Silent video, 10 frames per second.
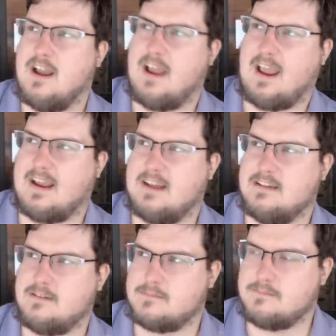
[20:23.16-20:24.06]

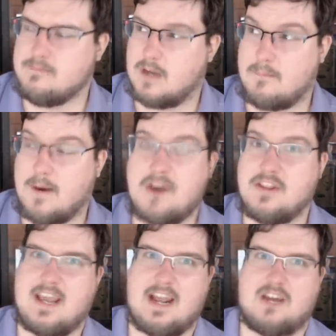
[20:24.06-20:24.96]
And among
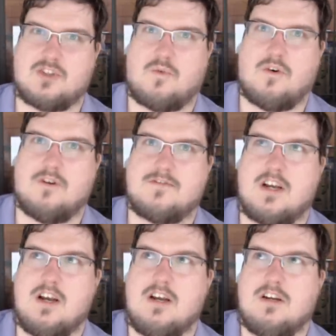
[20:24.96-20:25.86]
the Chaos Dwarves,
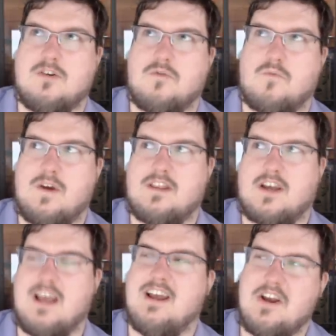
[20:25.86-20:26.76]
when
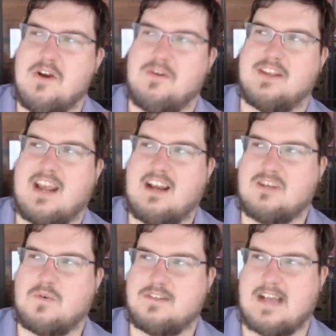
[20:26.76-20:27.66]
the Chaos
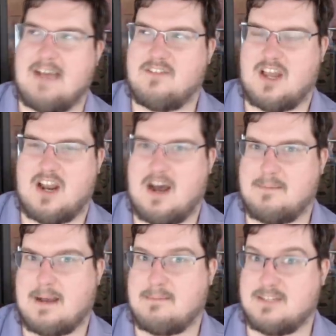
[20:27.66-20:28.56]
Dwarves have a lot of
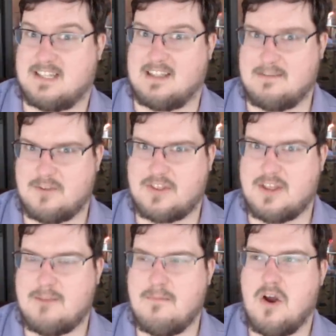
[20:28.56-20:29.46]
hobgoblins that live with
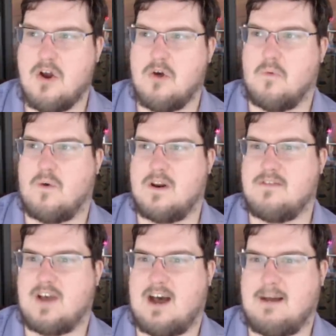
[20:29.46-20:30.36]
them, one of
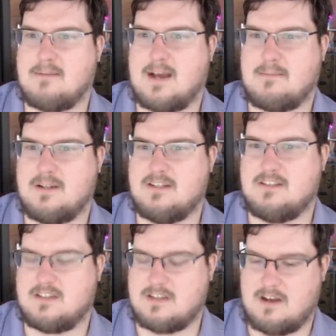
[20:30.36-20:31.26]
the
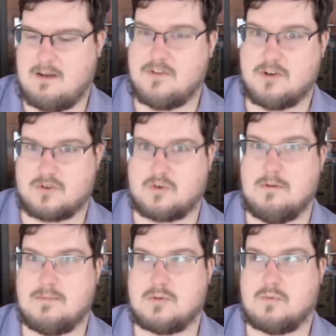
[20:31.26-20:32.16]
hobgoblins of those
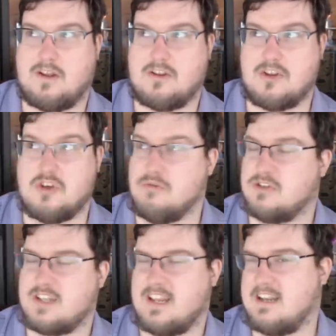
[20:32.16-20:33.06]
groups will
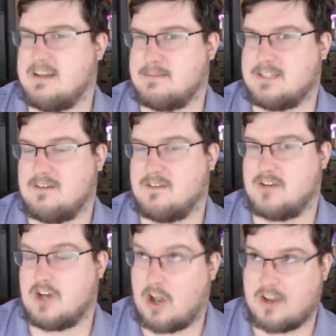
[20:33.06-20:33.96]
usually end up
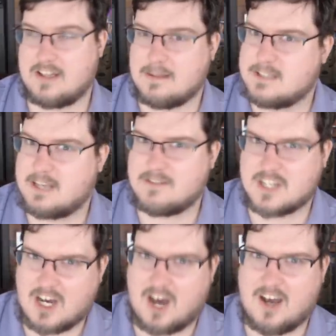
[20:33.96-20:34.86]
calling themselves a
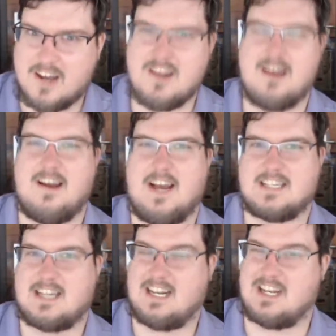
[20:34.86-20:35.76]
Khan as
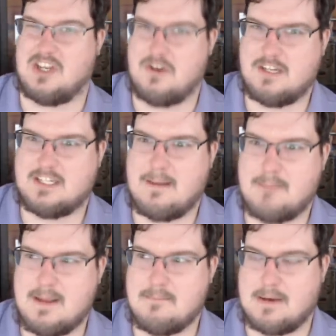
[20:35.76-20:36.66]
kind of like a unit
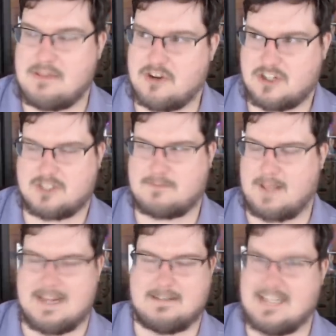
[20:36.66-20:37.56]
champion, but they're just
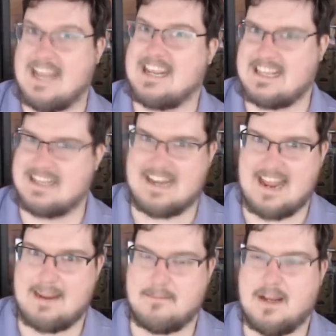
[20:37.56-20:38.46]
like taking the
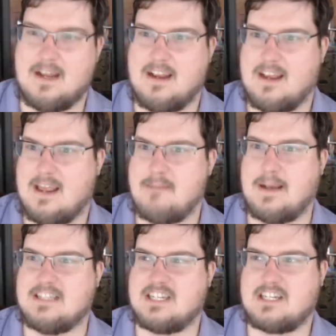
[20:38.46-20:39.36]
name. It'd
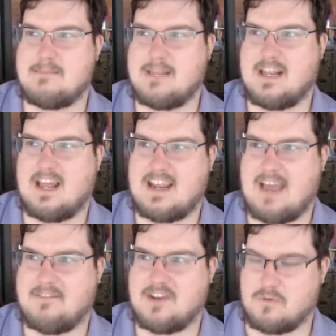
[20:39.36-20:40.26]
basically be like
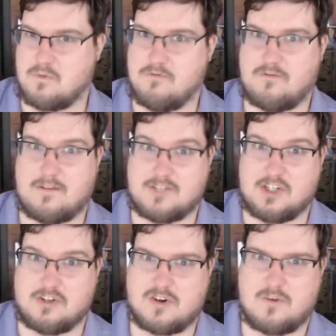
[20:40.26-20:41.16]
having a room full of
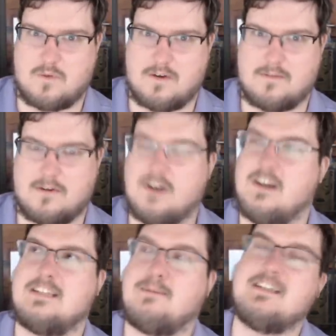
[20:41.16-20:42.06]
children, one of them, or
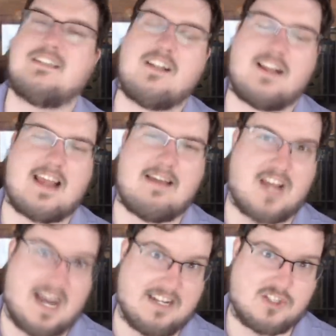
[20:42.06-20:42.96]
it's basically like having a
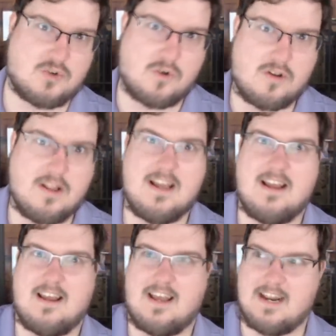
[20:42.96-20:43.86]
high school
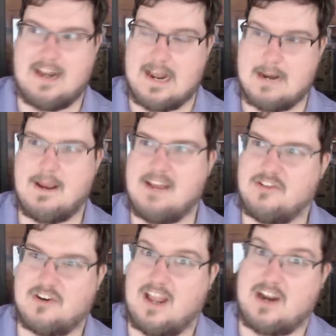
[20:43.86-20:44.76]
in an anime and
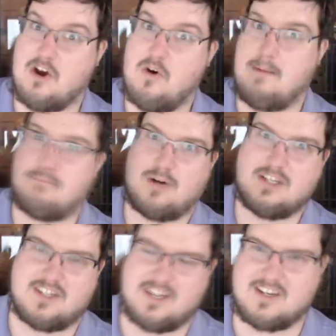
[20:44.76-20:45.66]
they're like, oh, I'm
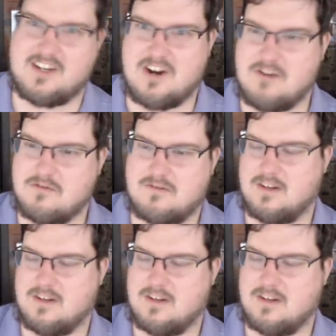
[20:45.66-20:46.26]
president, you know.